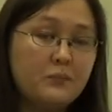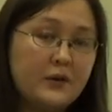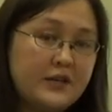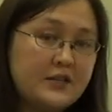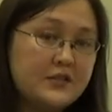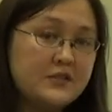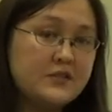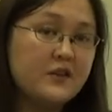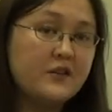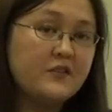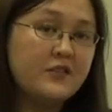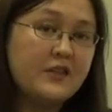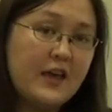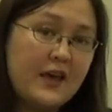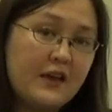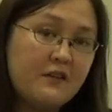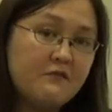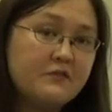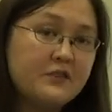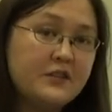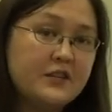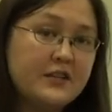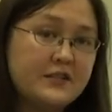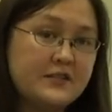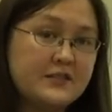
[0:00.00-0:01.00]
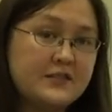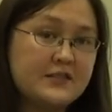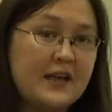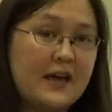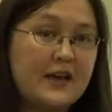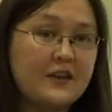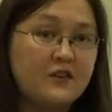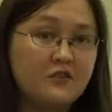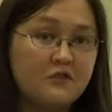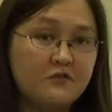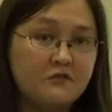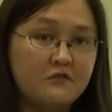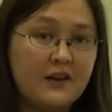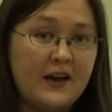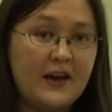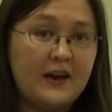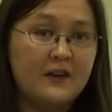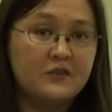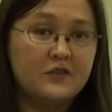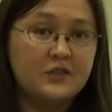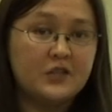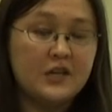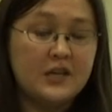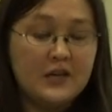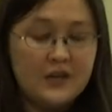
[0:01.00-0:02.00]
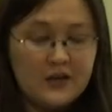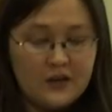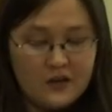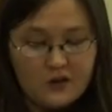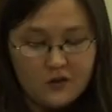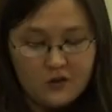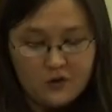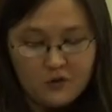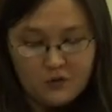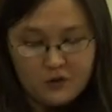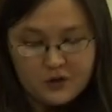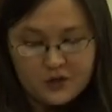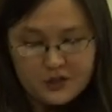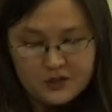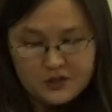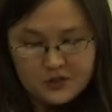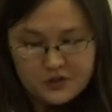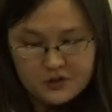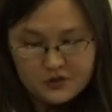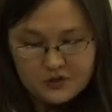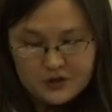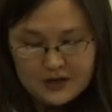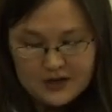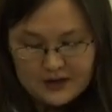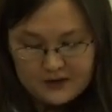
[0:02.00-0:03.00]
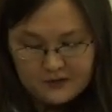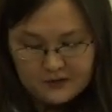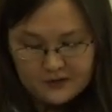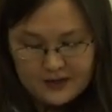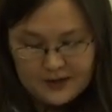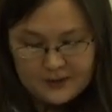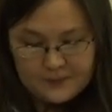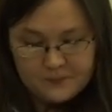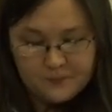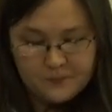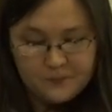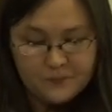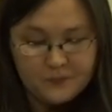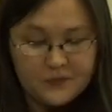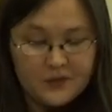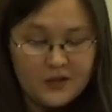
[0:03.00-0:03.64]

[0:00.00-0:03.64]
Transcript: based on the evidence that you found according to your outline.